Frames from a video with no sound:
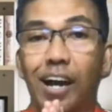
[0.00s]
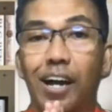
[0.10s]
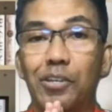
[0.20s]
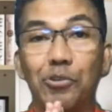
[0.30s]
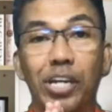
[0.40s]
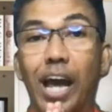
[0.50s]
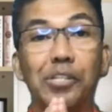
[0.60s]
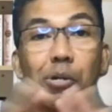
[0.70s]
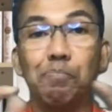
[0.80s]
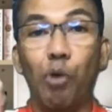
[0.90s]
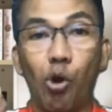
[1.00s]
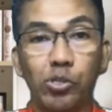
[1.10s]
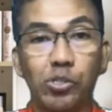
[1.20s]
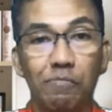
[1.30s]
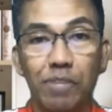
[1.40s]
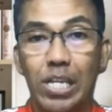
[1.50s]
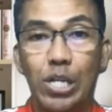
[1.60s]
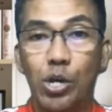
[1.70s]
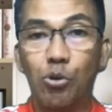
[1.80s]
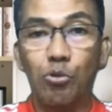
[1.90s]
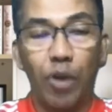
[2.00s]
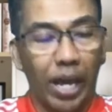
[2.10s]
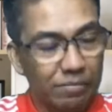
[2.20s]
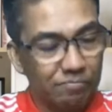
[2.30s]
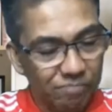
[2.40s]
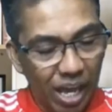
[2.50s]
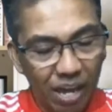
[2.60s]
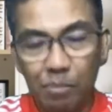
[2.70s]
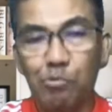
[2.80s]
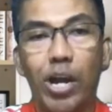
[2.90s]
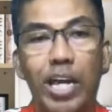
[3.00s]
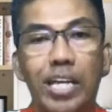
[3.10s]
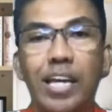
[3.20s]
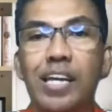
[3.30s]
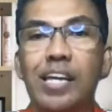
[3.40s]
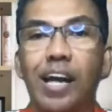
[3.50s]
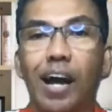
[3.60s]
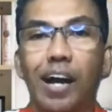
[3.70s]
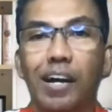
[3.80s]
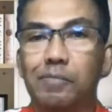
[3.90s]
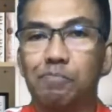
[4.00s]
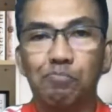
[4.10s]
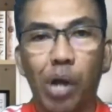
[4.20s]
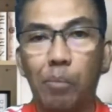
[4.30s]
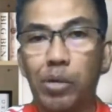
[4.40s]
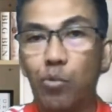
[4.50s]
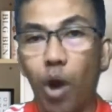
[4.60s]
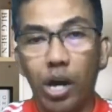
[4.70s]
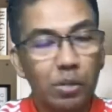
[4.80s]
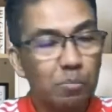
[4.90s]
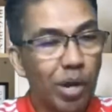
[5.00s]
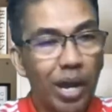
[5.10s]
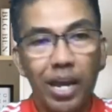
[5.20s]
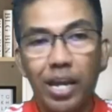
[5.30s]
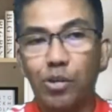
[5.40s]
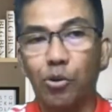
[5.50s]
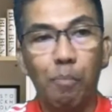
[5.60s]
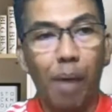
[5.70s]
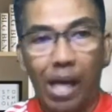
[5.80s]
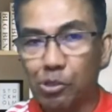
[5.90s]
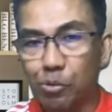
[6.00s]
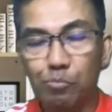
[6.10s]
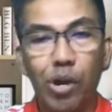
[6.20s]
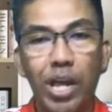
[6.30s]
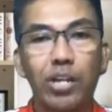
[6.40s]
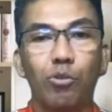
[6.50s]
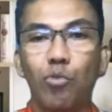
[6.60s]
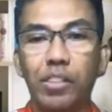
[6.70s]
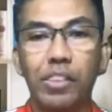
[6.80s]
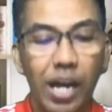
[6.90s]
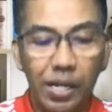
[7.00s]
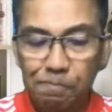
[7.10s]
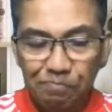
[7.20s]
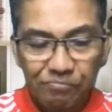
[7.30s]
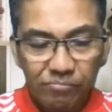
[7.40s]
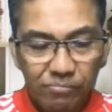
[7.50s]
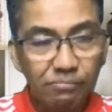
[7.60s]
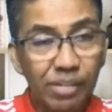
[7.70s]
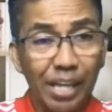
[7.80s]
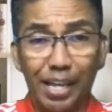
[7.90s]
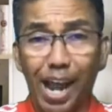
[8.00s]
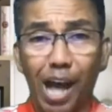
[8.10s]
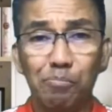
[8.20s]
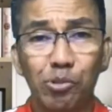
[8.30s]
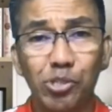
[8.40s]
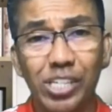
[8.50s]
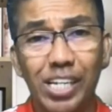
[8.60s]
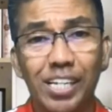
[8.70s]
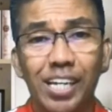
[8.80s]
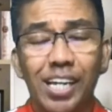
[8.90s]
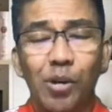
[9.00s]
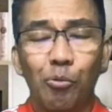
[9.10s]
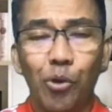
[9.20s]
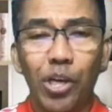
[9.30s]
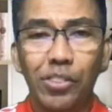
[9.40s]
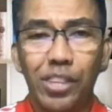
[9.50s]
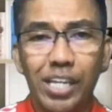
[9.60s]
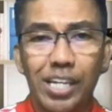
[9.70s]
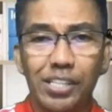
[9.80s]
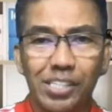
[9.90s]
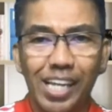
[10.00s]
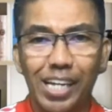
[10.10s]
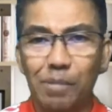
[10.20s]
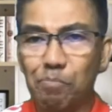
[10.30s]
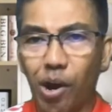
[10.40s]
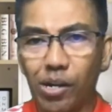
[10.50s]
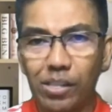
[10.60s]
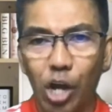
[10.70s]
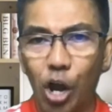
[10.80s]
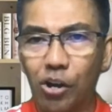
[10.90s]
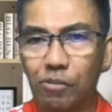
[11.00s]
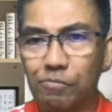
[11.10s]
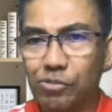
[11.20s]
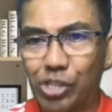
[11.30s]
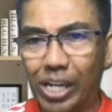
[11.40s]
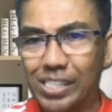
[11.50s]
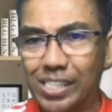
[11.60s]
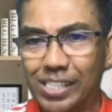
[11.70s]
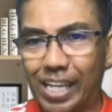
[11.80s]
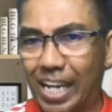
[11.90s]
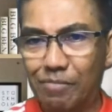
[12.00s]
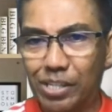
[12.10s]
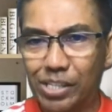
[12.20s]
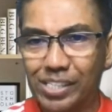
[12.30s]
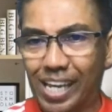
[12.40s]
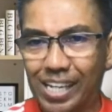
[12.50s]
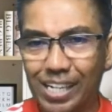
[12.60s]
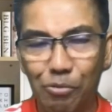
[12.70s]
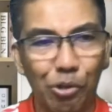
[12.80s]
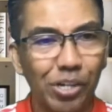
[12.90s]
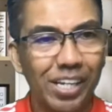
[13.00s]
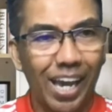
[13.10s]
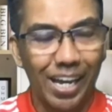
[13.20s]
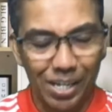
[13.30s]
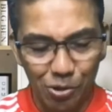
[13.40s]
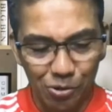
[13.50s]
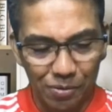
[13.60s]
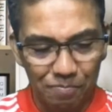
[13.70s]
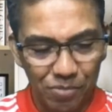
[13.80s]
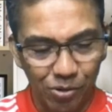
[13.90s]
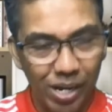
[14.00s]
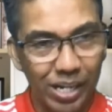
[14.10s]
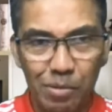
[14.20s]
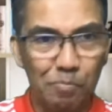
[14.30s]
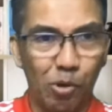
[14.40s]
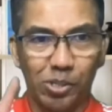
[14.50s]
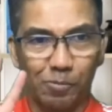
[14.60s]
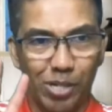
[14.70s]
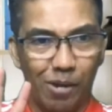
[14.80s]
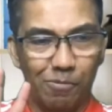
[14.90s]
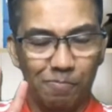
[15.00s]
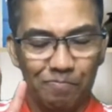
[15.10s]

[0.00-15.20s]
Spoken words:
you can either pause the video and have a break, probably water break or bathroom break or whatnot, and then I'll proceed with the second part of Genesis 11, the second and third category. All right, let me pause for now.